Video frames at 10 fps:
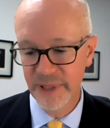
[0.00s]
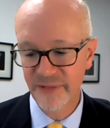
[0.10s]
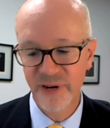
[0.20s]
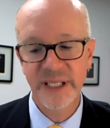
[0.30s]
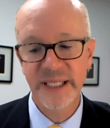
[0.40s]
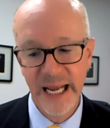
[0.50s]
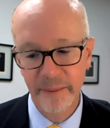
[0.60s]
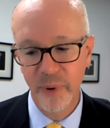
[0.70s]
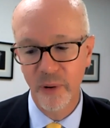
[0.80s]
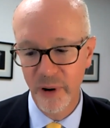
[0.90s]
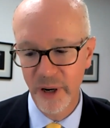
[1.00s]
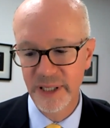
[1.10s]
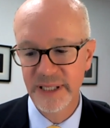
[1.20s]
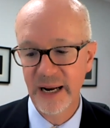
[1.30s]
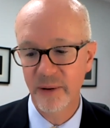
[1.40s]
different state
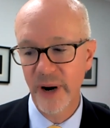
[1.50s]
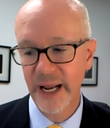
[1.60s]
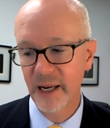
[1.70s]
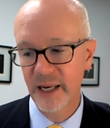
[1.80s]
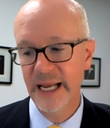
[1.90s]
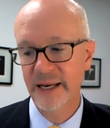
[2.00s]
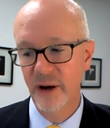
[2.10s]
boards that regulate